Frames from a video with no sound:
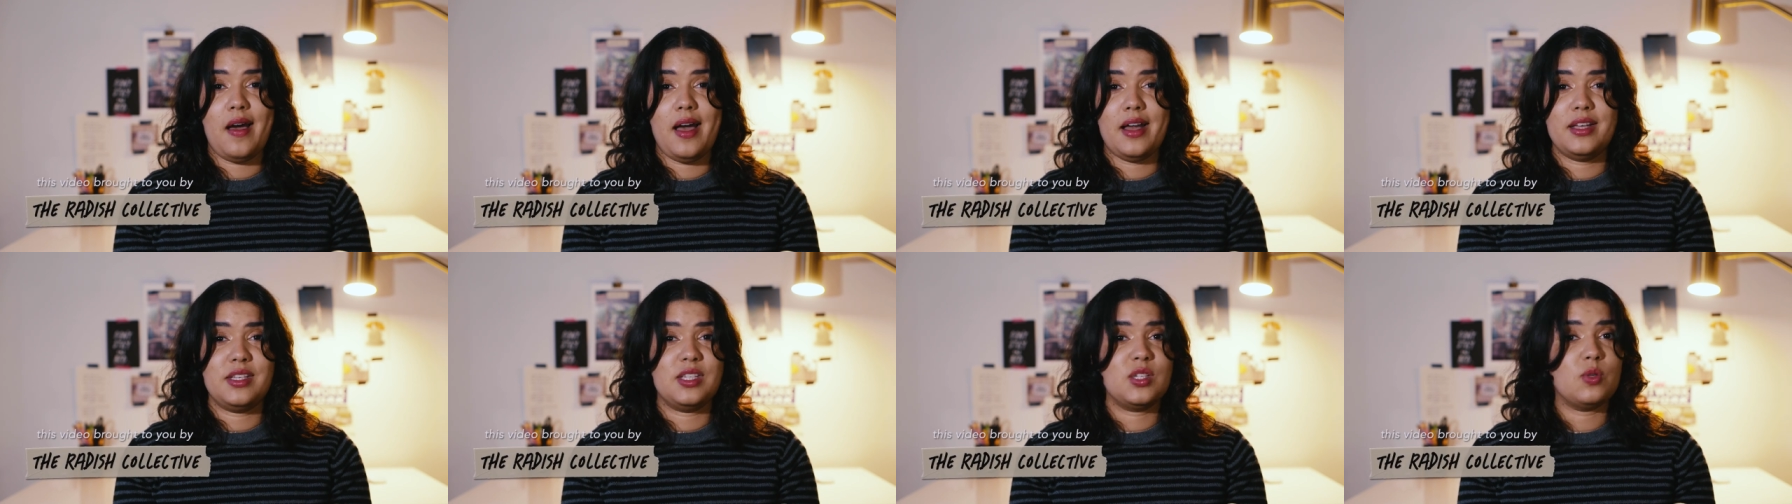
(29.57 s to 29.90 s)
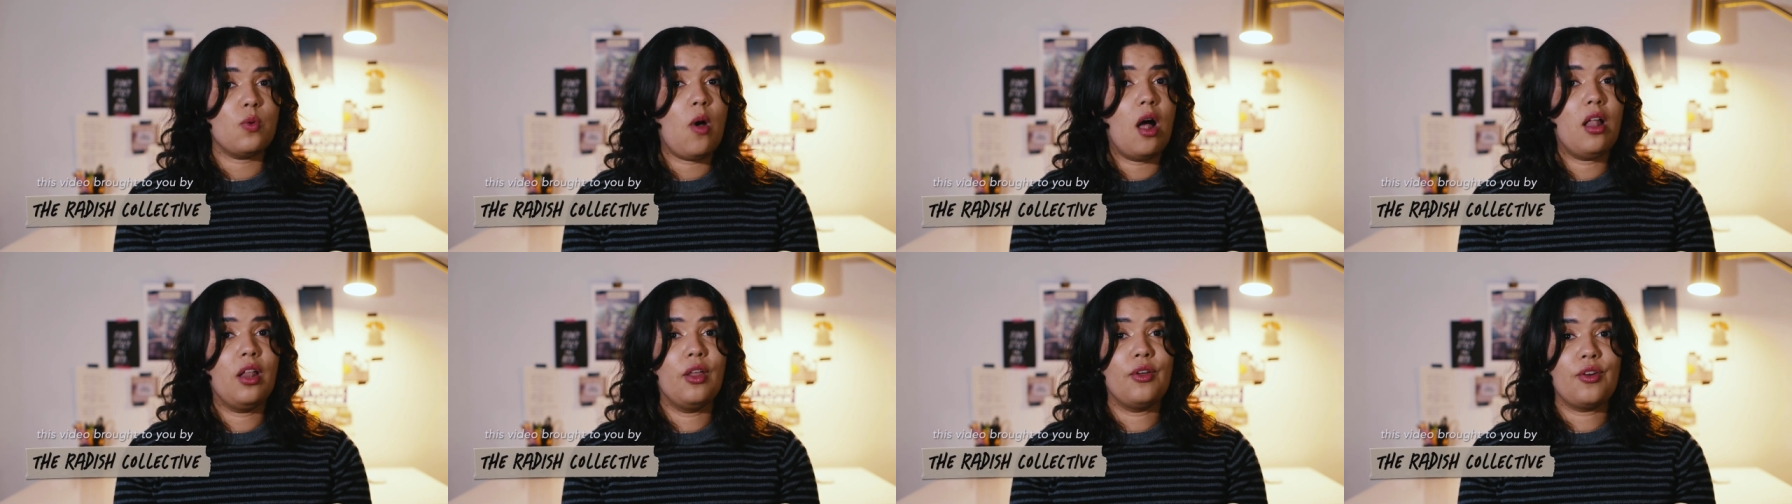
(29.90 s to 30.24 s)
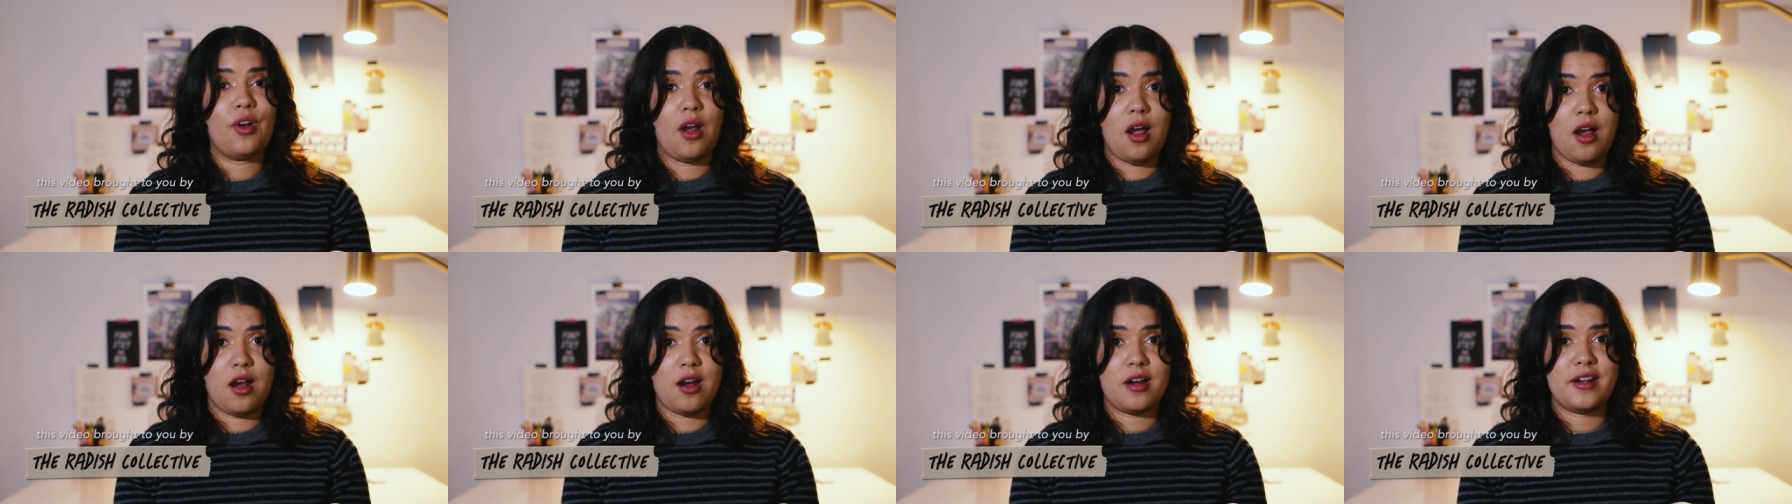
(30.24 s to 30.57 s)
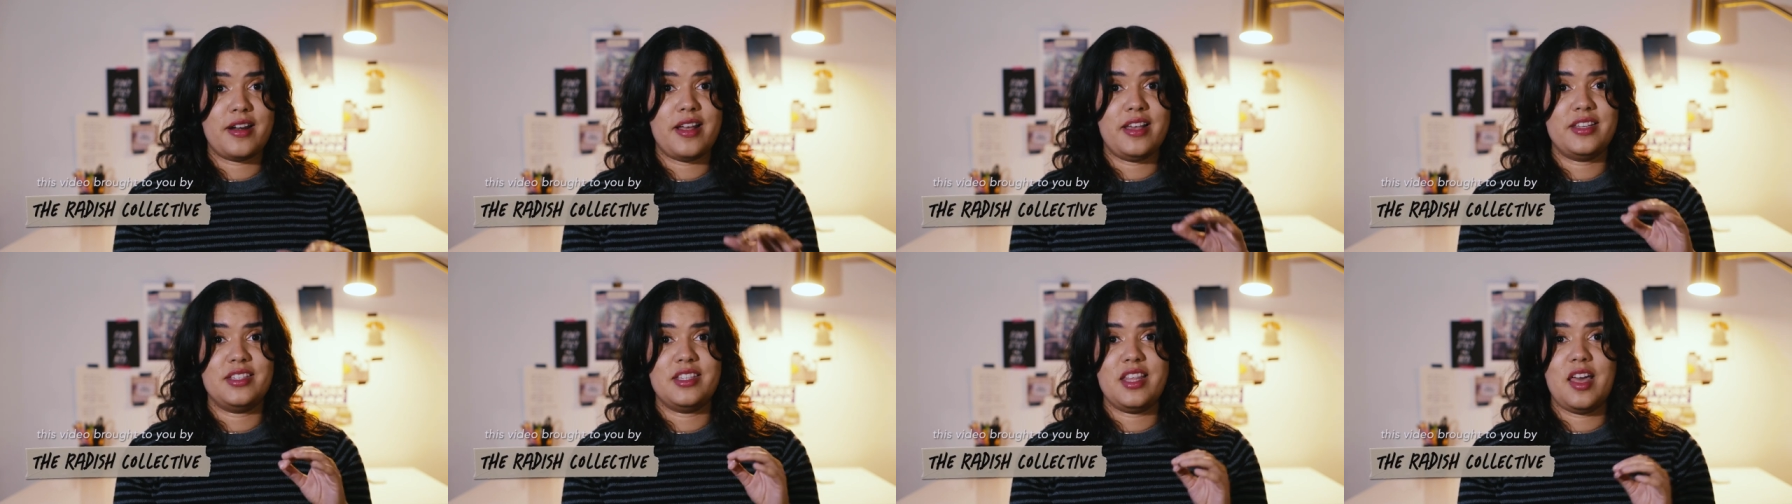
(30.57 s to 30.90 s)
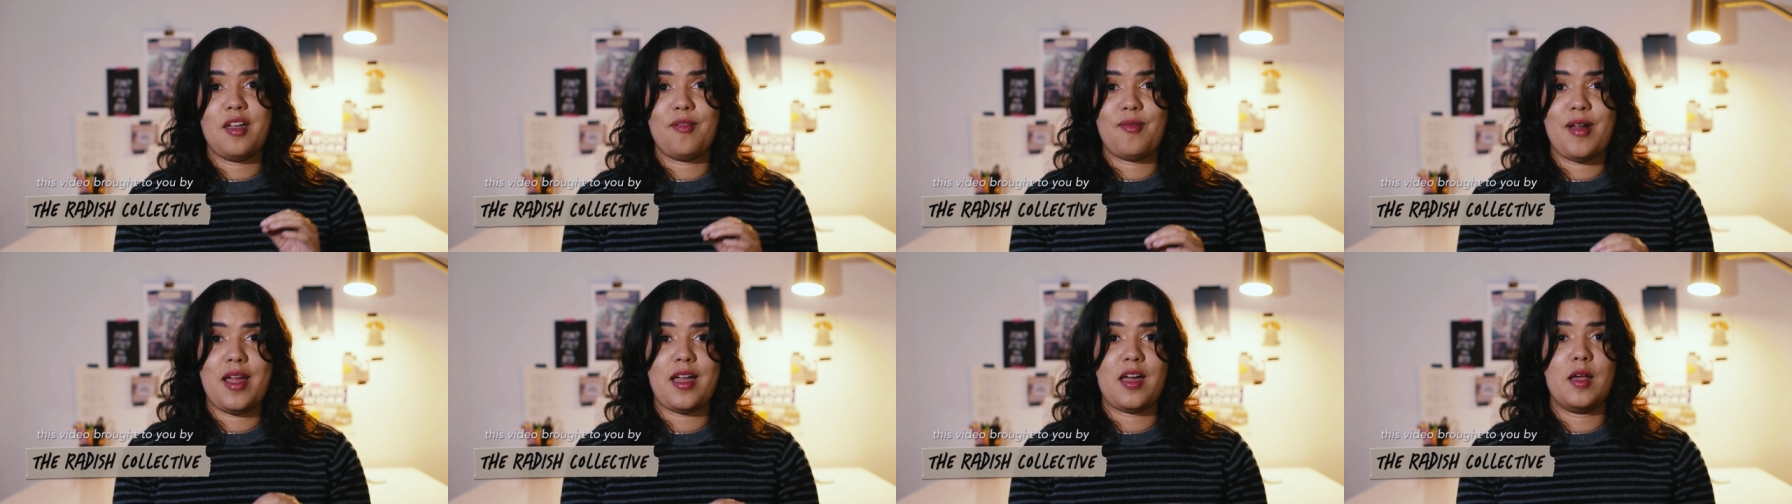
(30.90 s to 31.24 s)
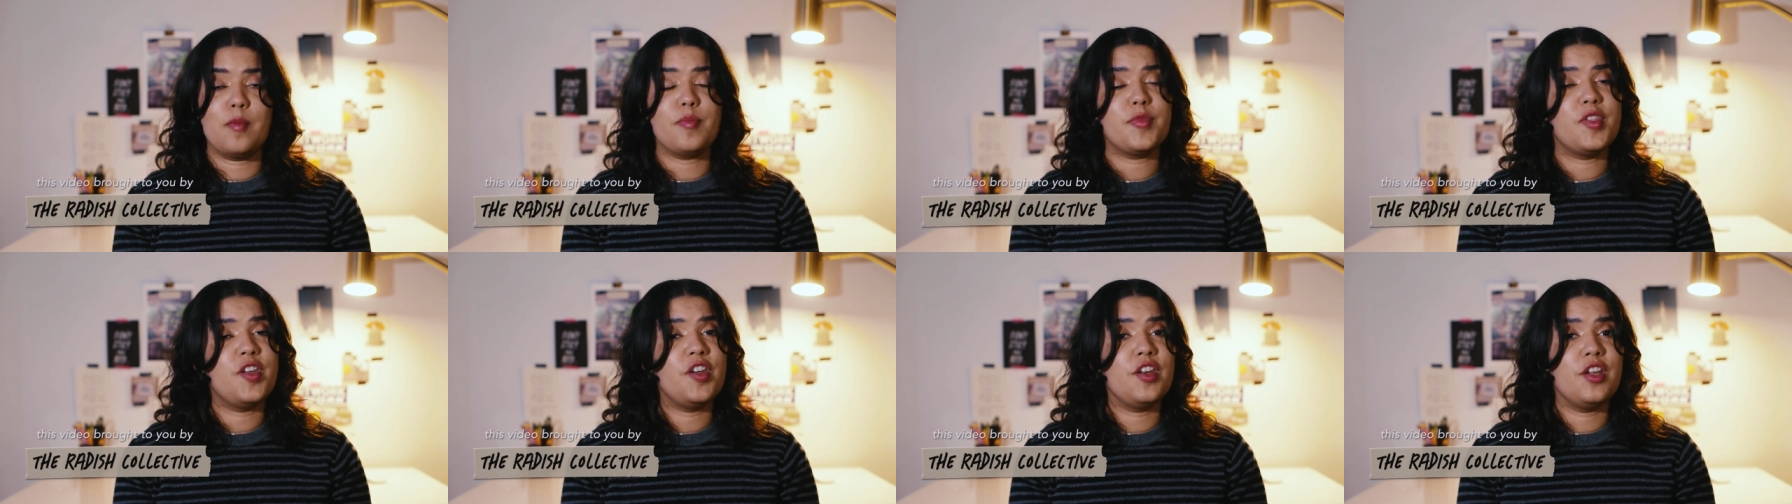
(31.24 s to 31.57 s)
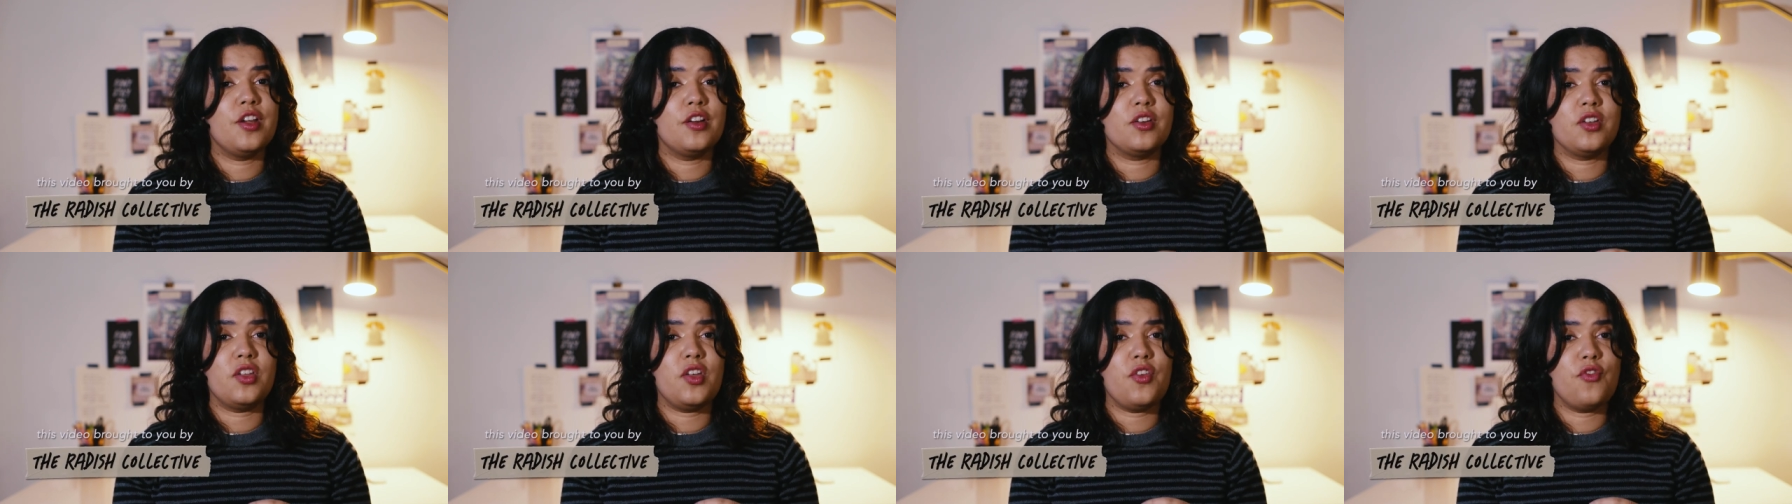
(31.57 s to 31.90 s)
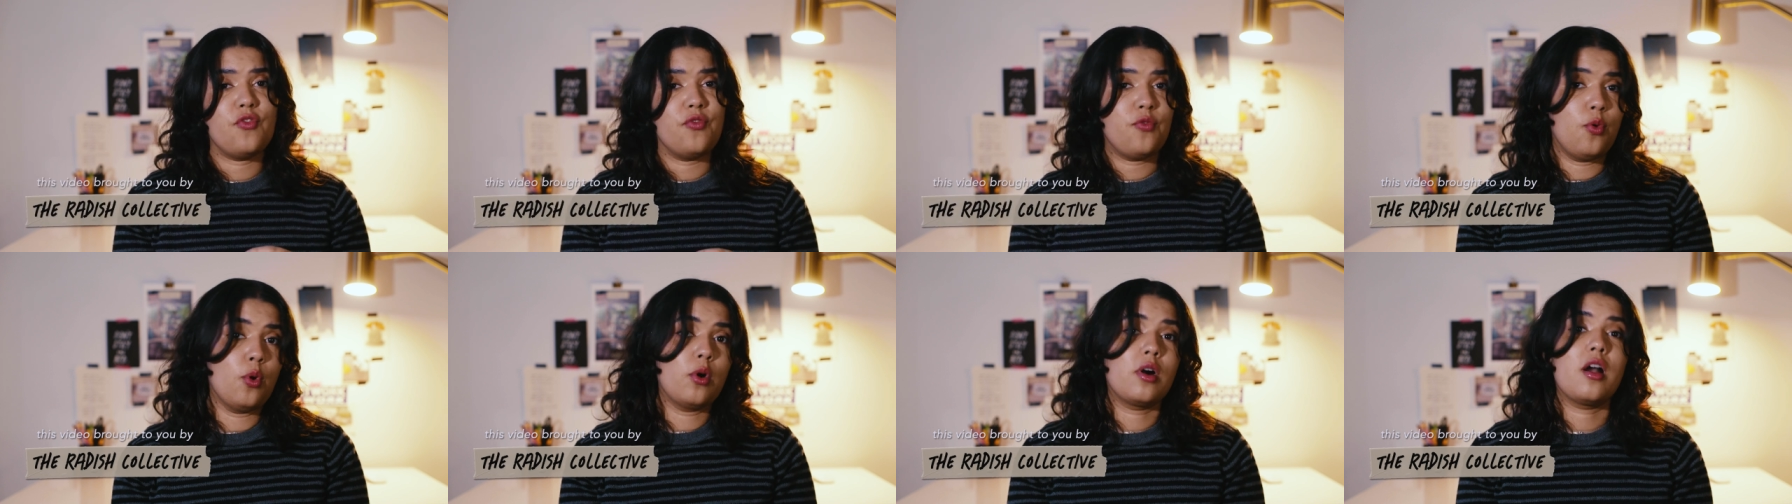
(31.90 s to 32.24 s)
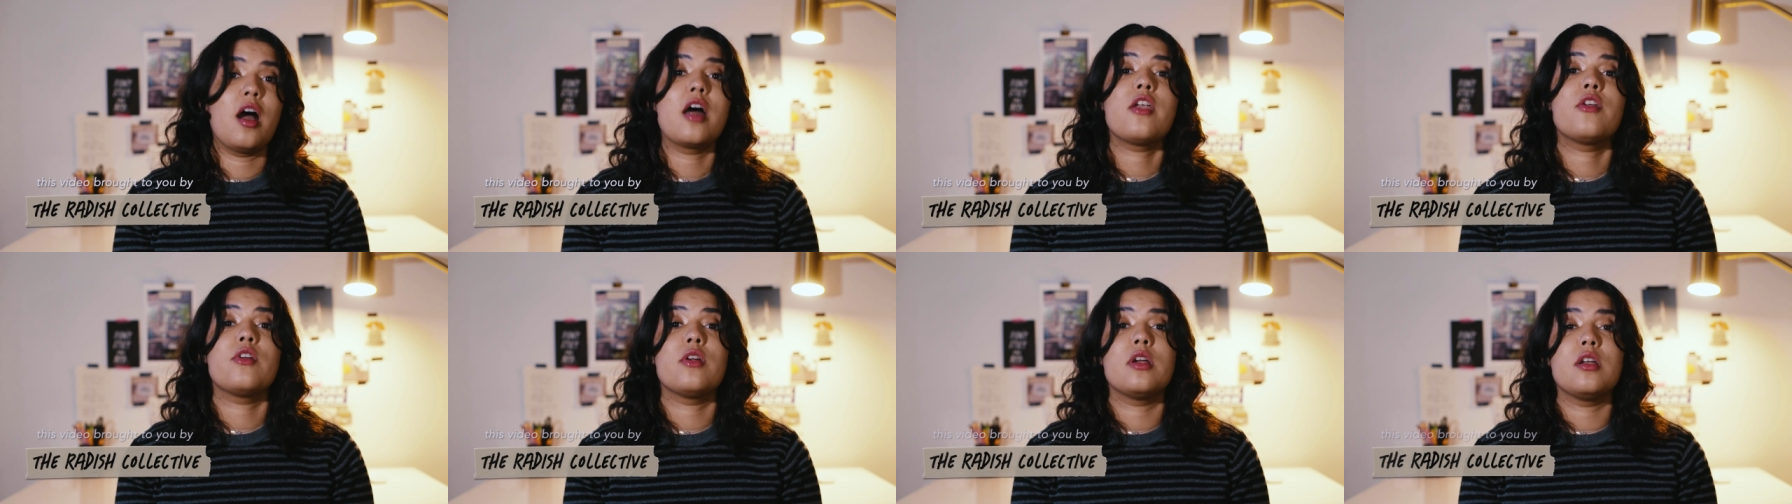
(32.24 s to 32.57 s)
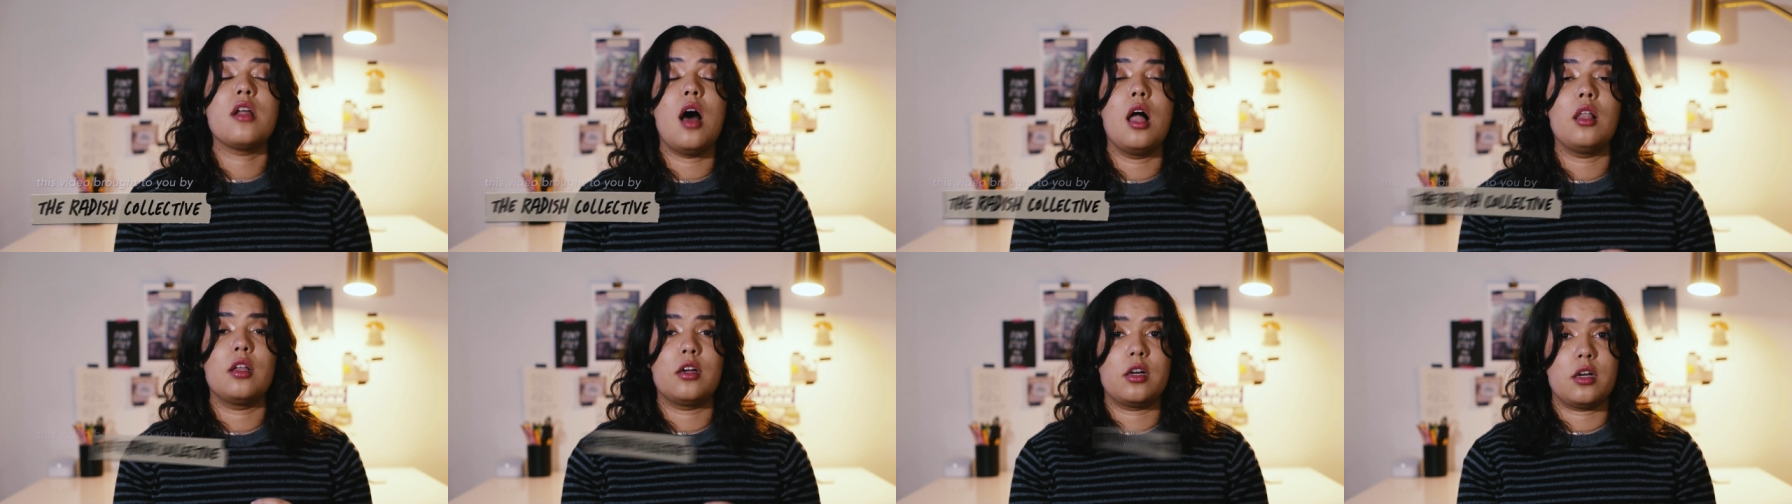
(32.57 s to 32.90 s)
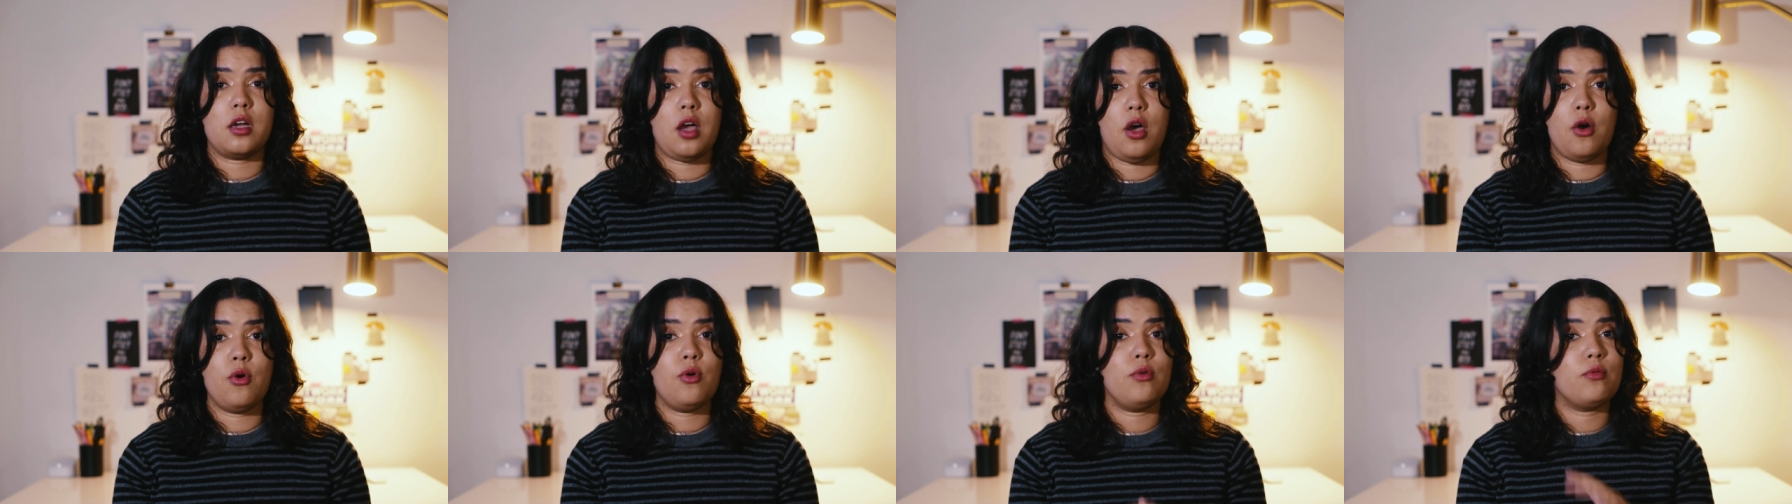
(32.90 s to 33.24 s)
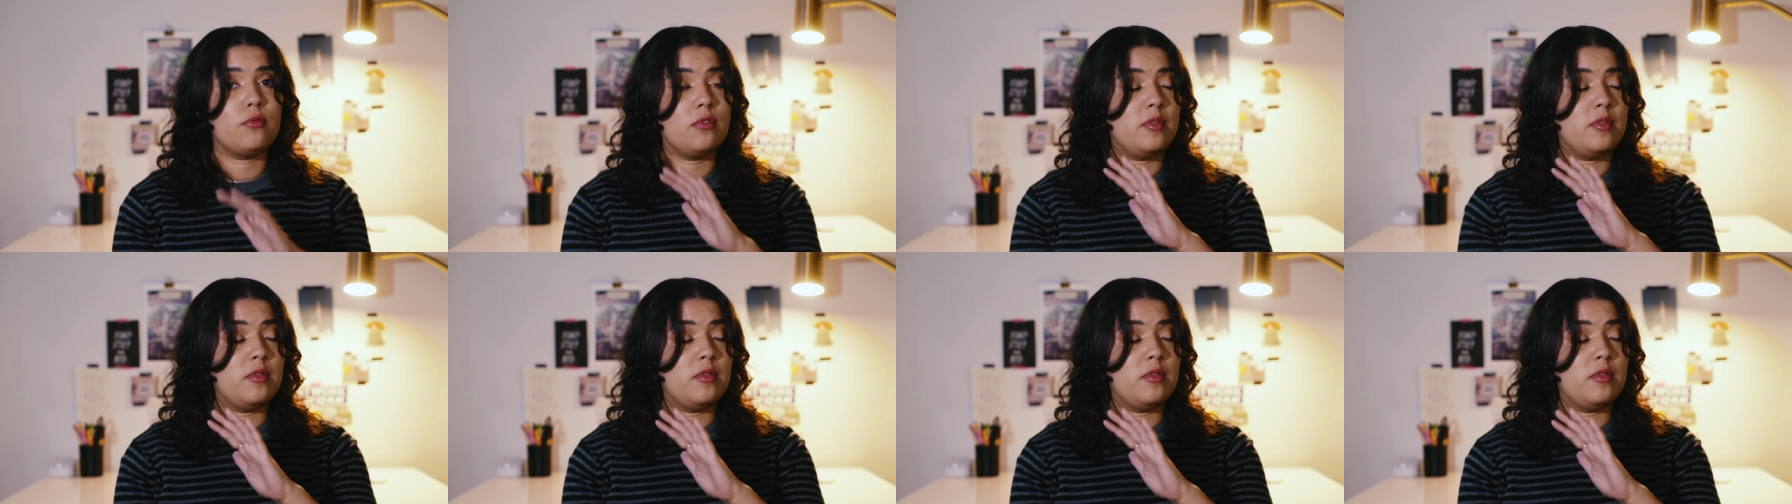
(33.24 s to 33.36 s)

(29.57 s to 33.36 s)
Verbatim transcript: I swallowed hard as they rang up the nearly $400 coat.